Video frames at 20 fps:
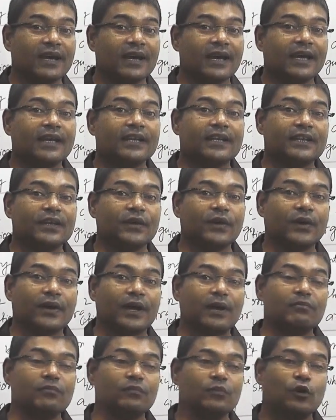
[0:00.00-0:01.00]
in
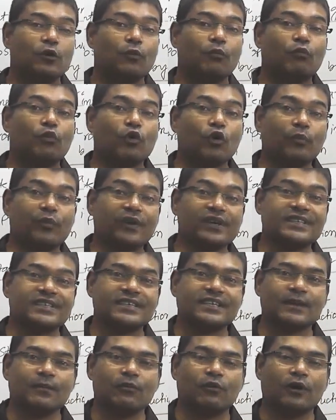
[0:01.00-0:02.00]
theorem proof
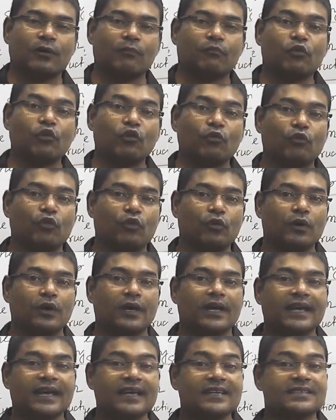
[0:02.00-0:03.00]

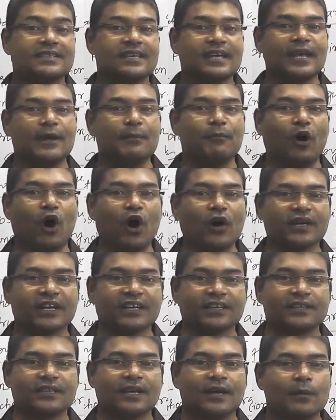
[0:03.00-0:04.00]
is
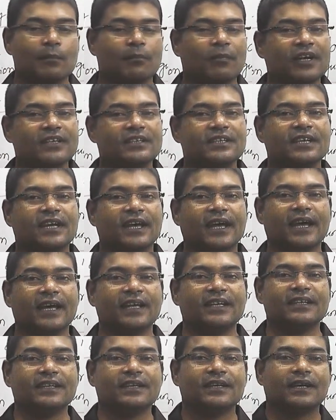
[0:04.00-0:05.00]
important, but
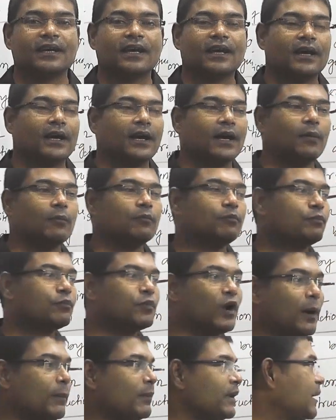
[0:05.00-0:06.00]
in
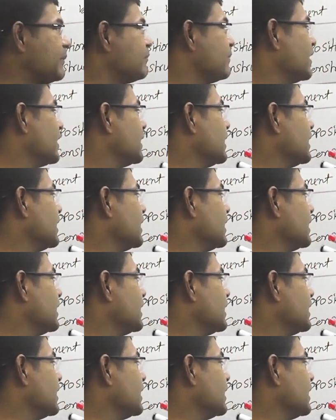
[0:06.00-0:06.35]
problem